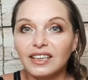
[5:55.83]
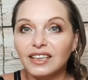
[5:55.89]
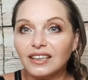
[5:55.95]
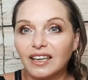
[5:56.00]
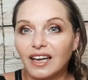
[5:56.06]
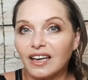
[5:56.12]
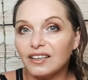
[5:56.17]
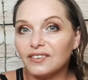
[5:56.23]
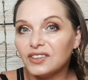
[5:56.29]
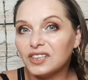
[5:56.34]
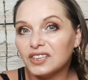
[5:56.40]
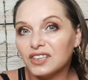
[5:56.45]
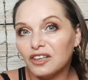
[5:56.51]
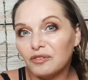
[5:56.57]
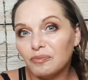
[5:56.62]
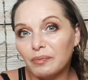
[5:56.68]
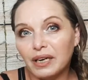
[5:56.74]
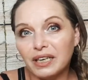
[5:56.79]
A lot of the
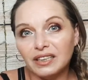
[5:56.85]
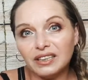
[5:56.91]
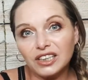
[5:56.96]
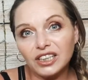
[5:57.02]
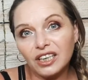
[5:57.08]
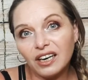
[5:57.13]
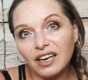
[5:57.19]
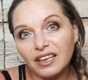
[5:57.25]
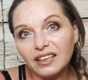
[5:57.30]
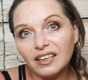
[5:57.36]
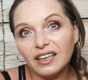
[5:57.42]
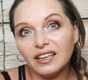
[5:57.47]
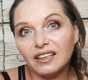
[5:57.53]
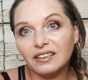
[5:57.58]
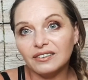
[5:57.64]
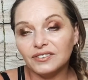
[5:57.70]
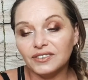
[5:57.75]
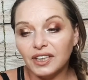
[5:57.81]
stuff made in
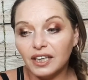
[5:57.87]
China.